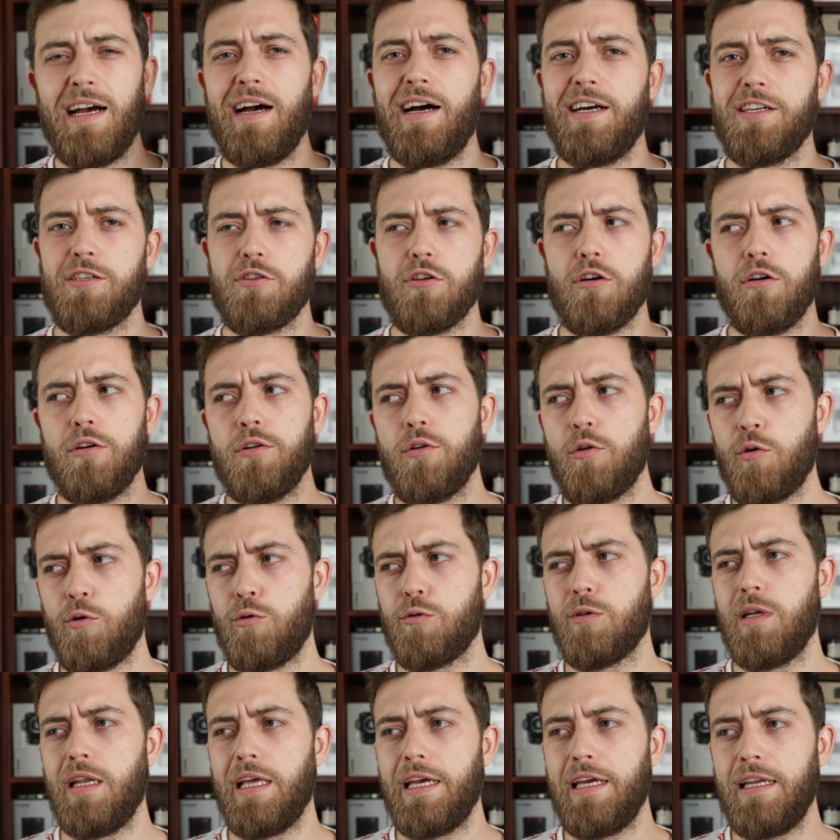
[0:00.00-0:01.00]
I saw an
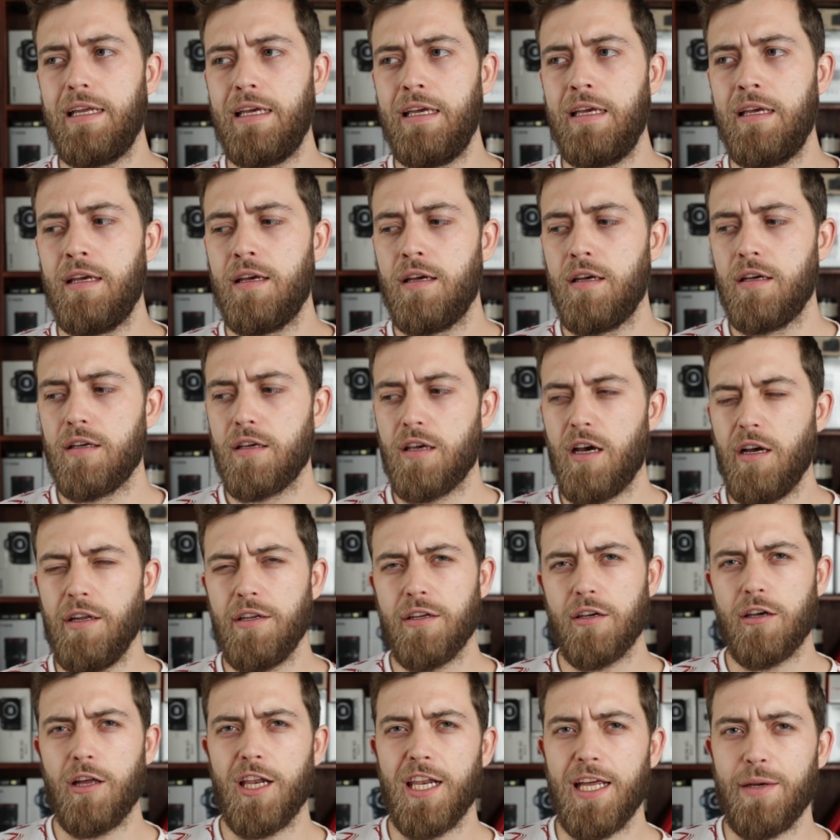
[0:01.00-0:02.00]
old lady kind
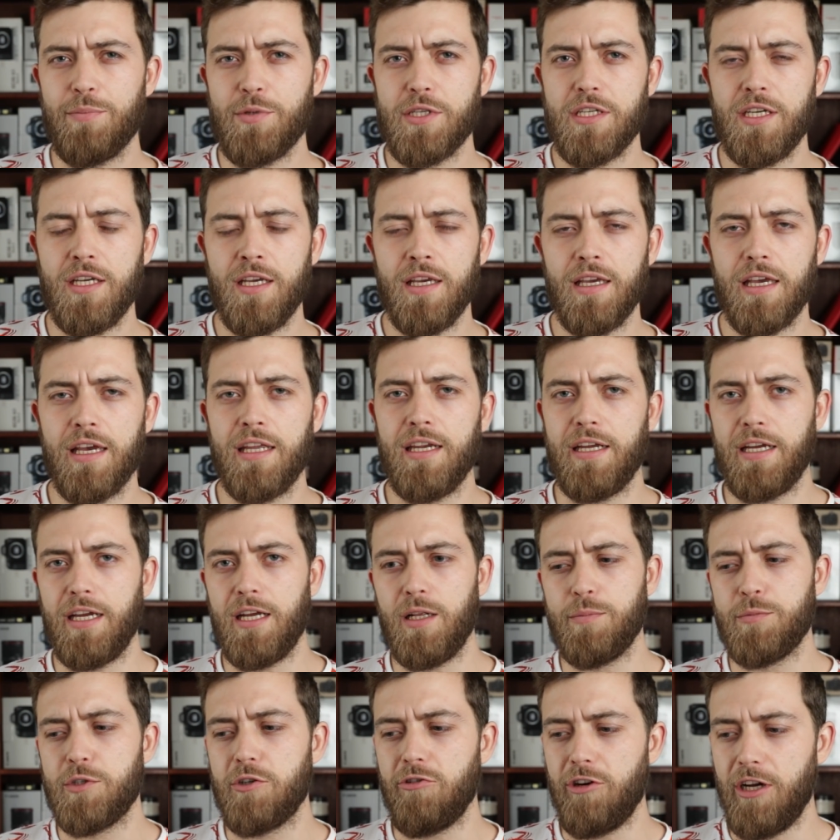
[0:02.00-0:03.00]
of collapsing, and I
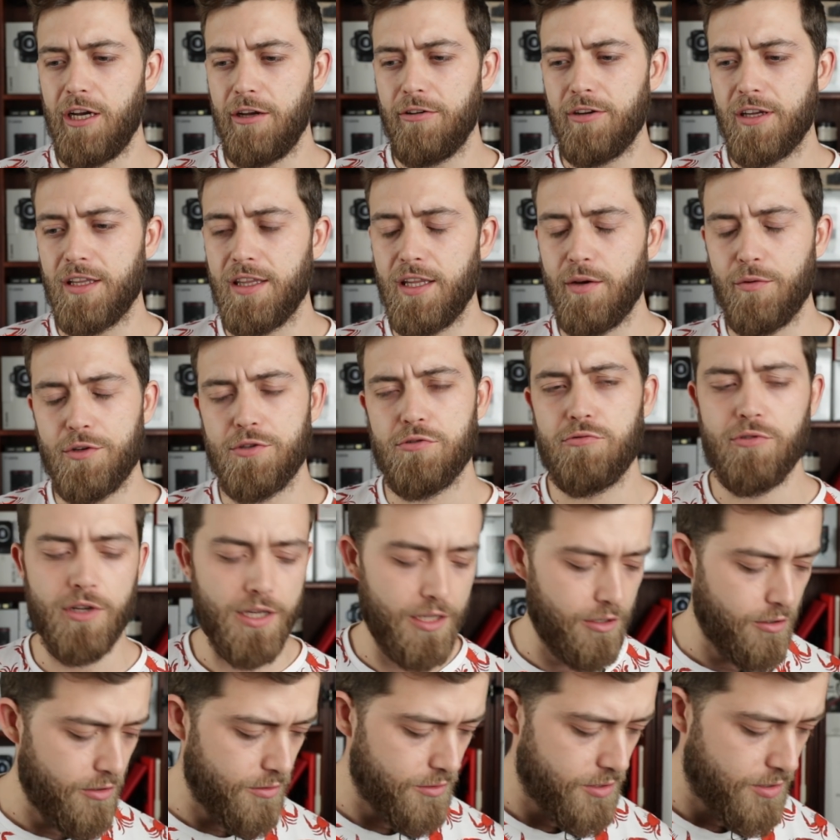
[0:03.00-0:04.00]
helped her out, and that was a
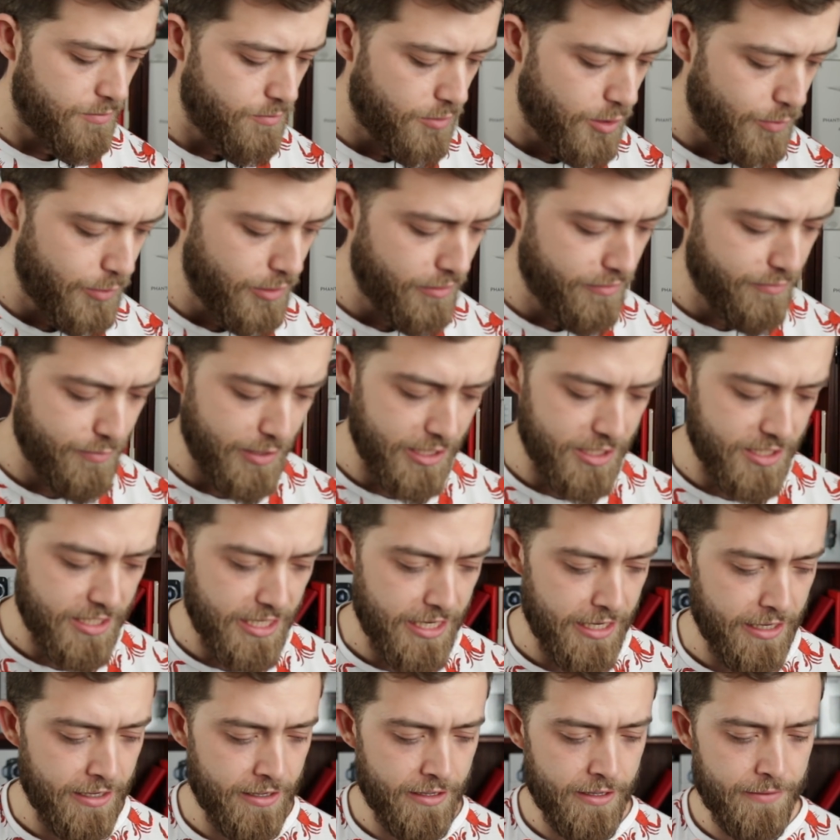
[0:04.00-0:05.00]
really awesome moment of my
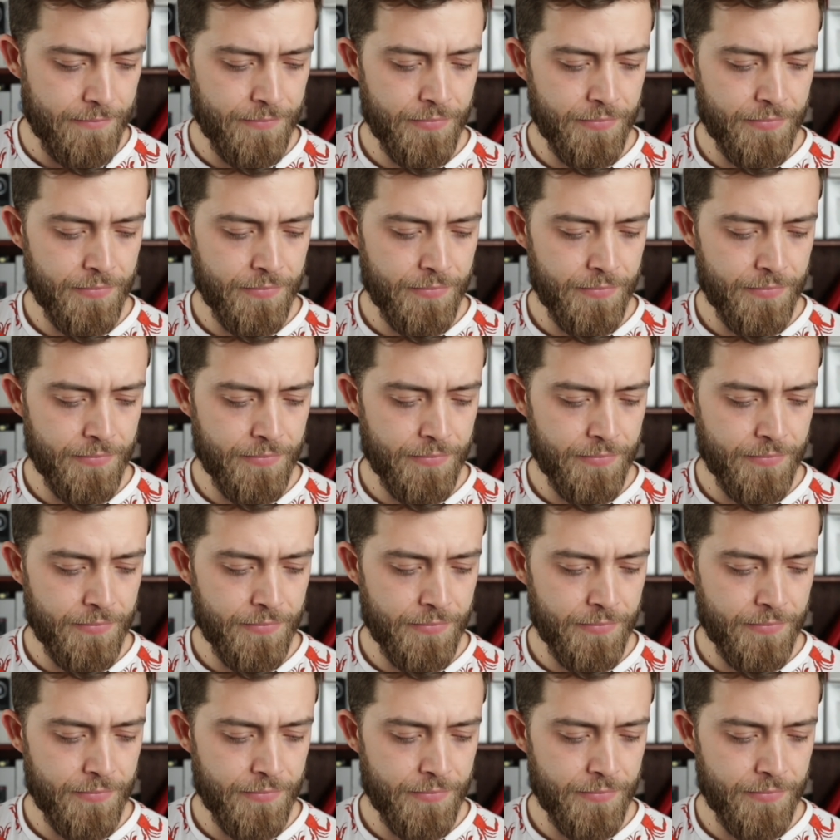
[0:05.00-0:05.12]
day.